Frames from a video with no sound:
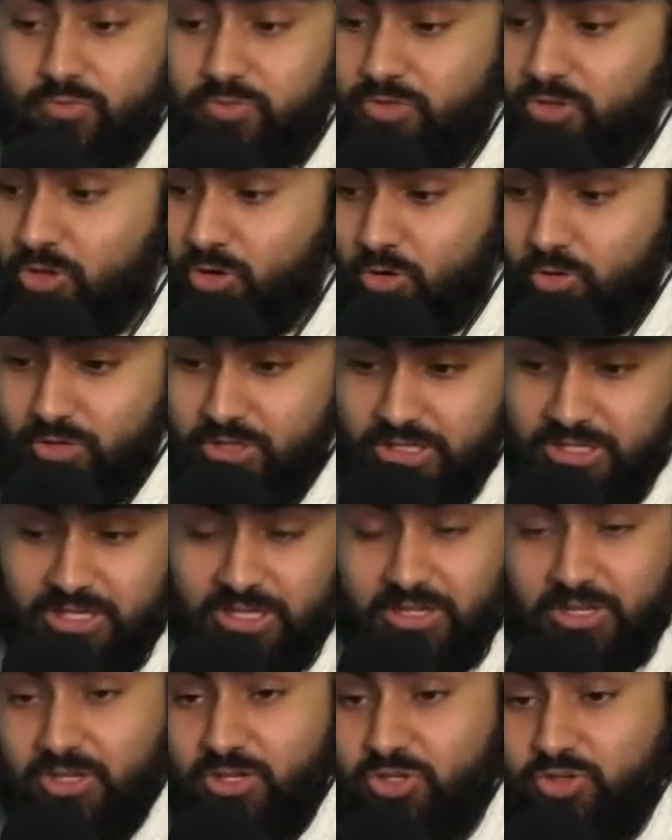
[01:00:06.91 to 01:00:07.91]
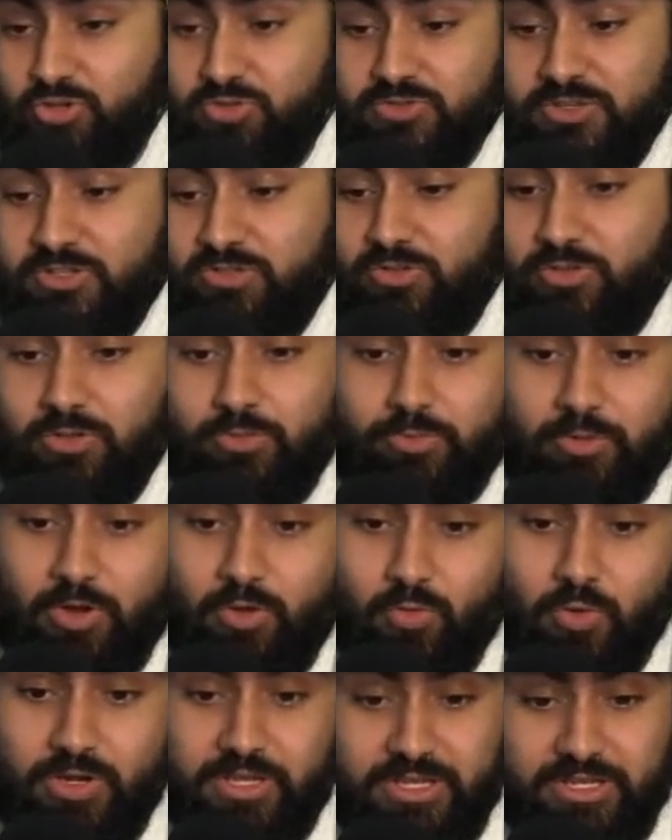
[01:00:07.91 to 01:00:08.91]
you know, he could use it to the
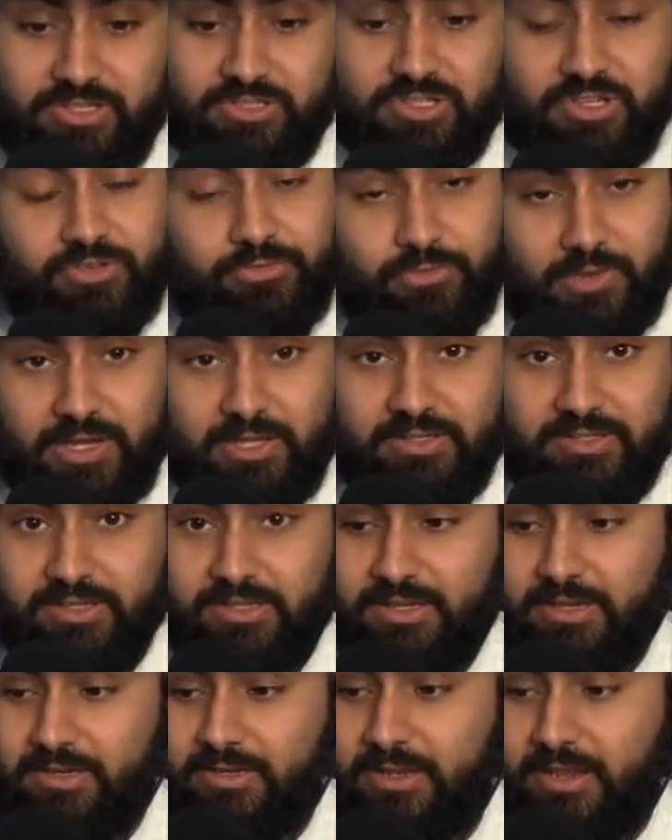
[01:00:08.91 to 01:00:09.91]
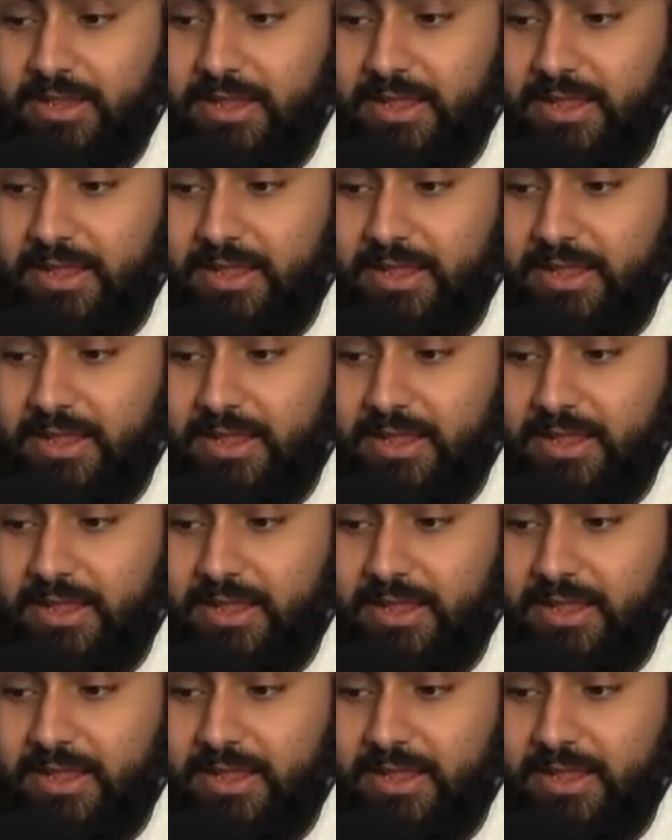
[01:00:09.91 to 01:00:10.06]
point where he's just fainting and